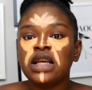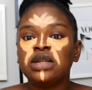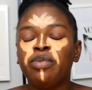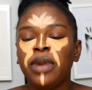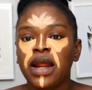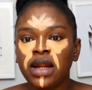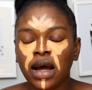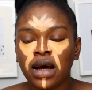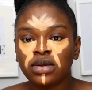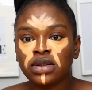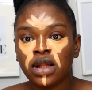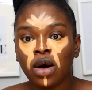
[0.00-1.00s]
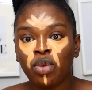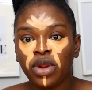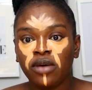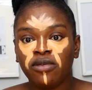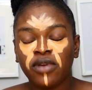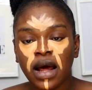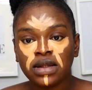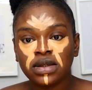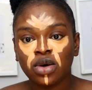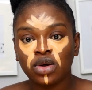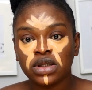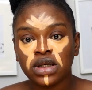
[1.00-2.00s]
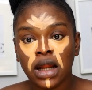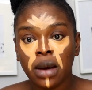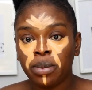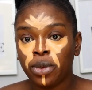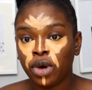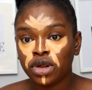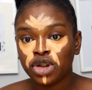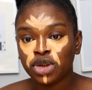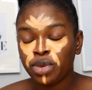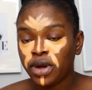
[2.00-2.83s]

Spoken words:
It's blending out now with a flat concealer brush,